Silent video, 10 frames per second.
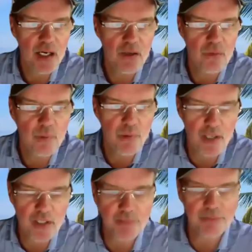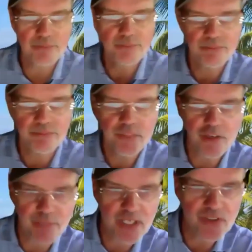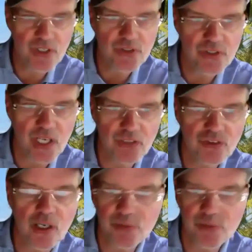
we brought up Jeff Bezos, Donald Trump.